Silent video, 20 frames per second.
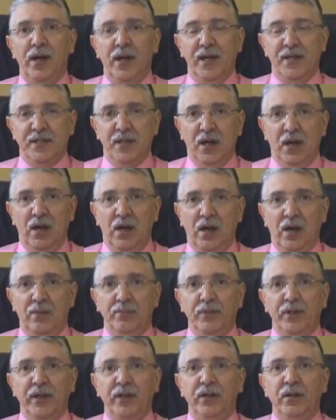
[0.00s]
is it
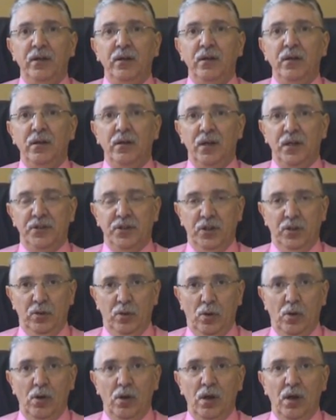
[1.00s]
happening, is it
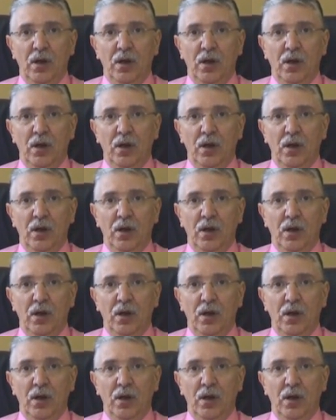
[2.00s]
not